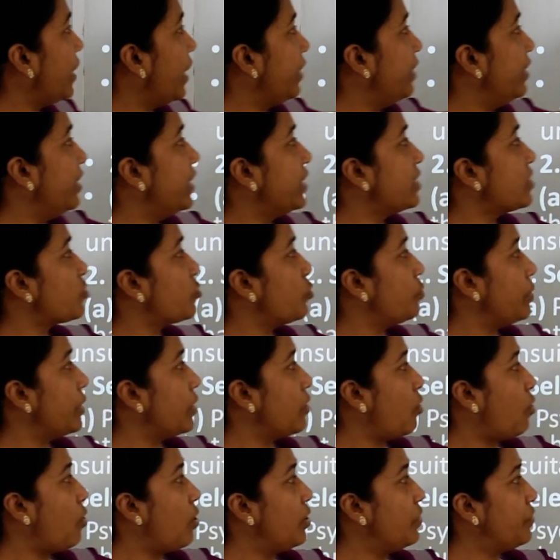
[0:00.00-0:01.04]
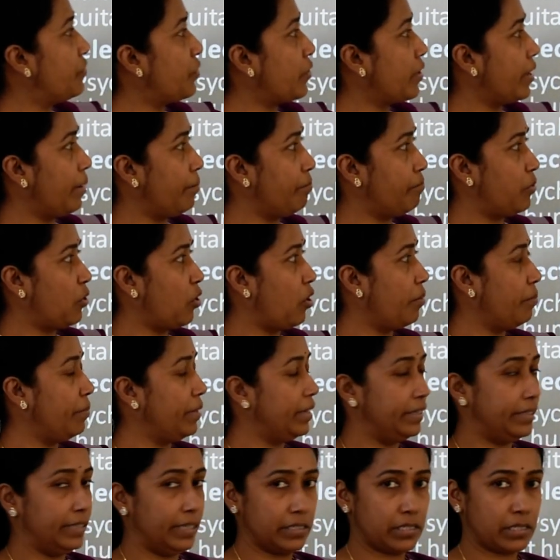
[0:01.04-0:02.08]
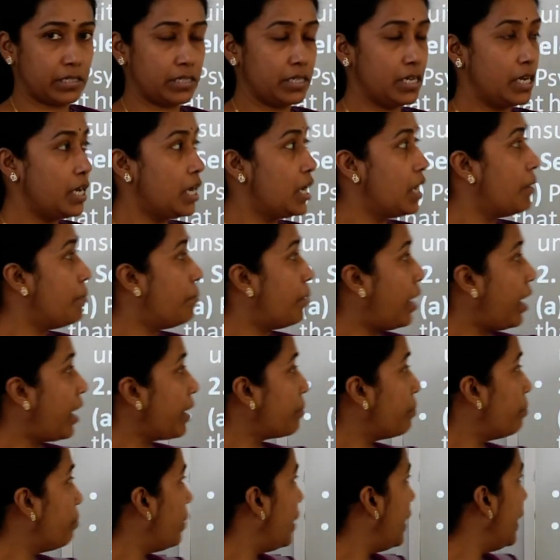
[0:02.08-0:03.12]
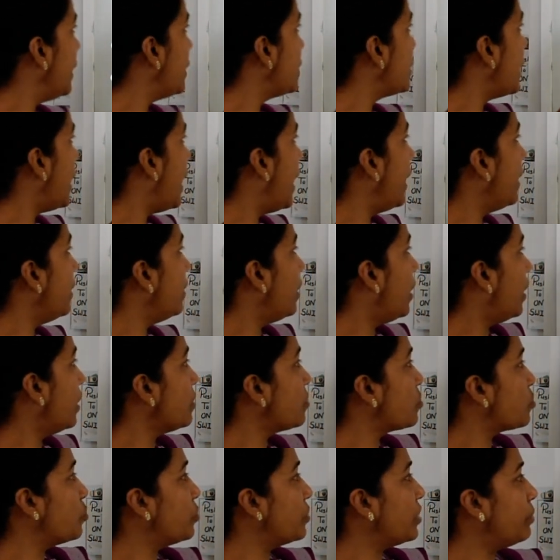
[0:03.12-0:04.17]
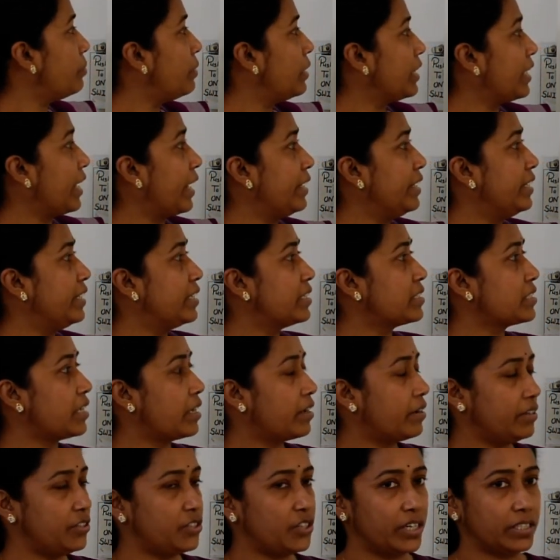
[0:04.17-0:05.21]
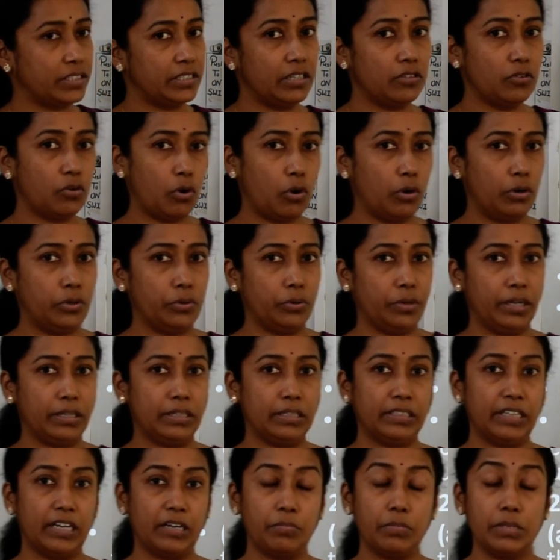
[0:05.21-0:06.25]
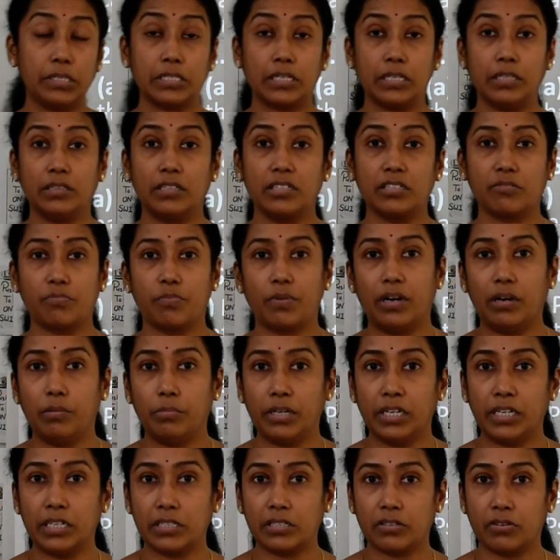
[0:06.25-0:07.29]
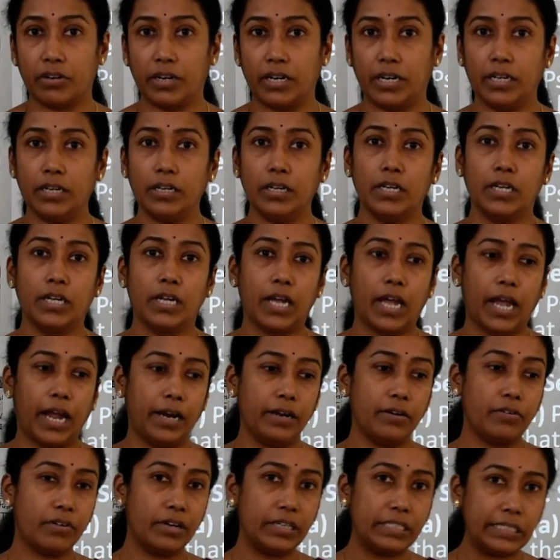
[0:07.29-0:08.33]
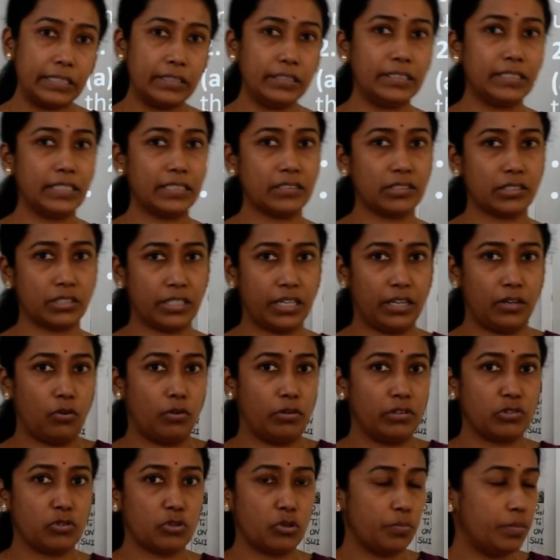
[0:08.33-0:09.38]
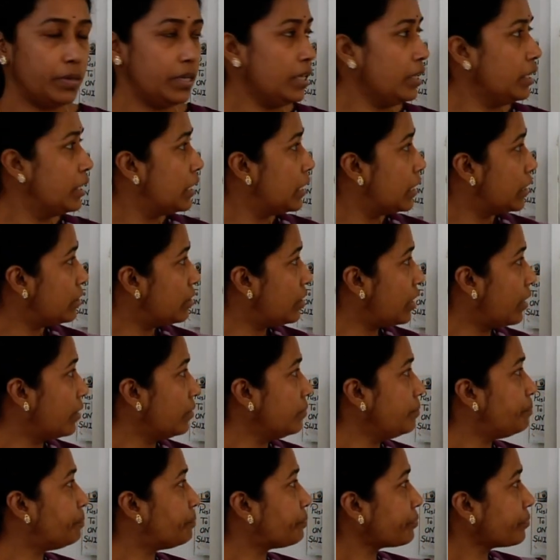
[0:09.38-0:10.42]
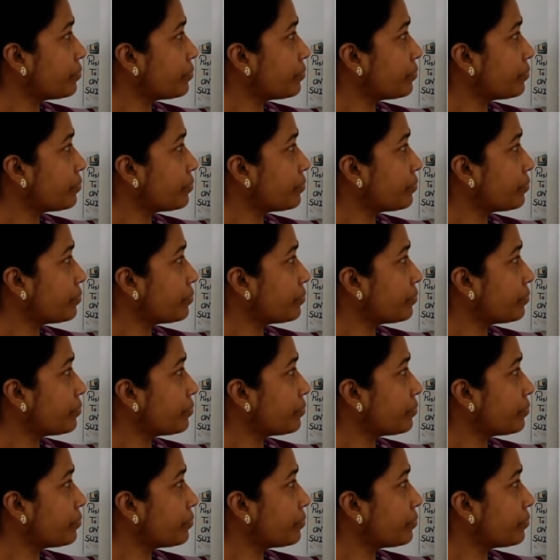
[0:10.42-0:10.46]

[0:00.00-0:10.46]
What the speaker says: candidates to be called for employment test are made and unsuitable candidates are rejected altogether. That means in this preliminary screening, and written test can also be done